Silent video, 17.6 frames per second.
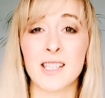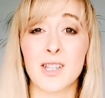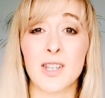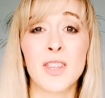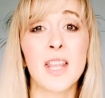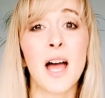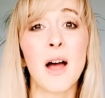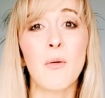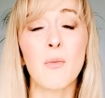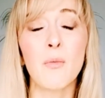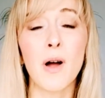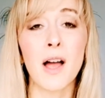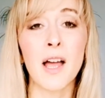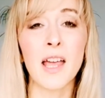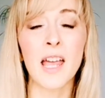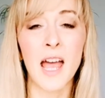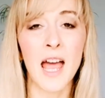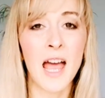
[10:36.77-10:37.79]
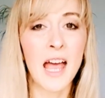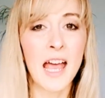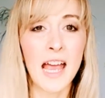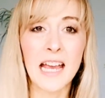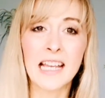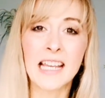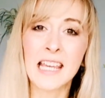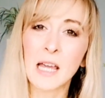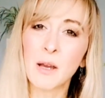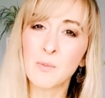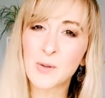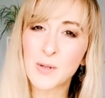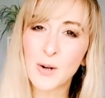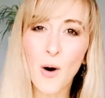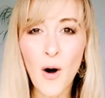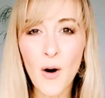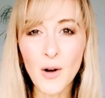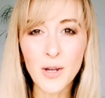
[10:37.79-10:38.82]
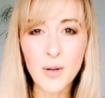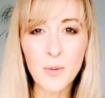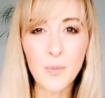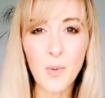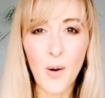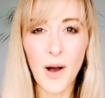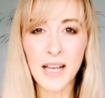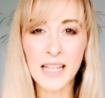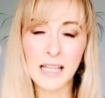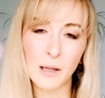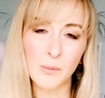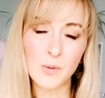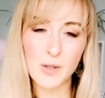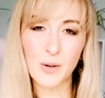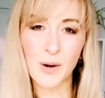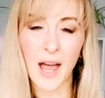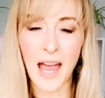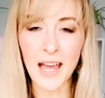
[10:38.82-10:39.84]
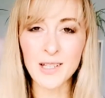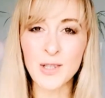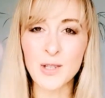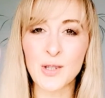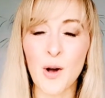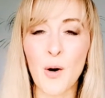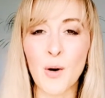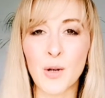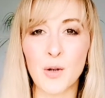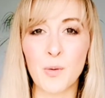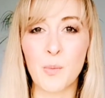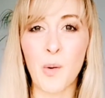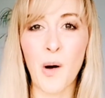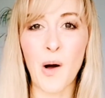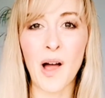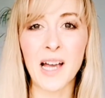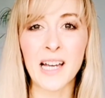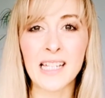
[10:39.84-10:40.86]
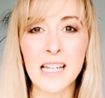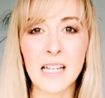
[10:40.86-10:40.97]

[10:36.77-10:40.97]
So that way it keeps you occupied, keeps your hands occupied.